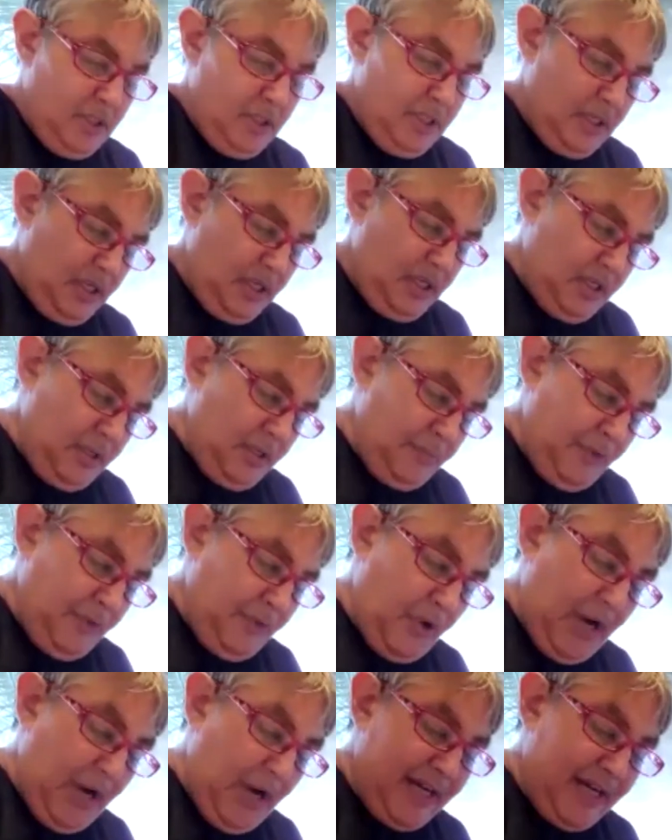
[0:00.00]
you're
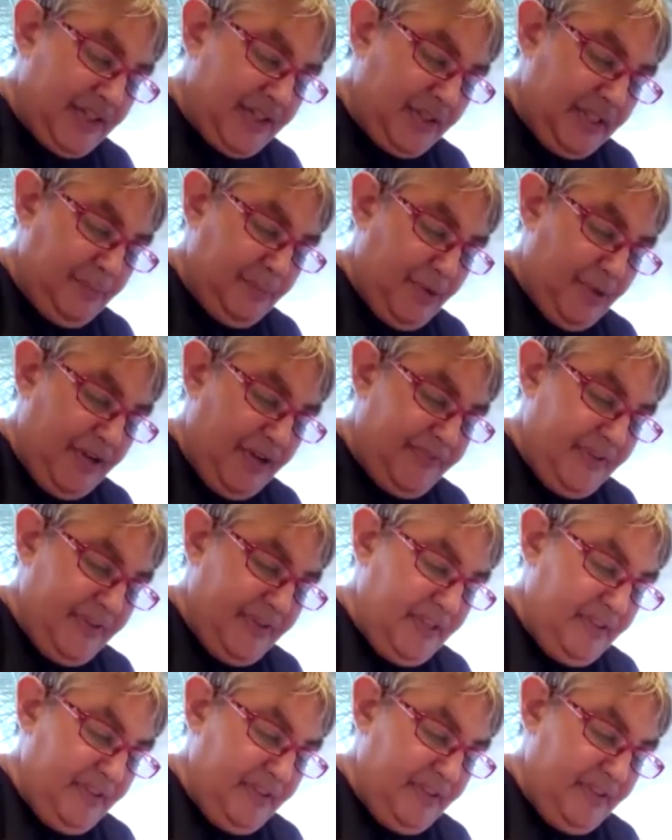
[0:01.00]
actually buffing the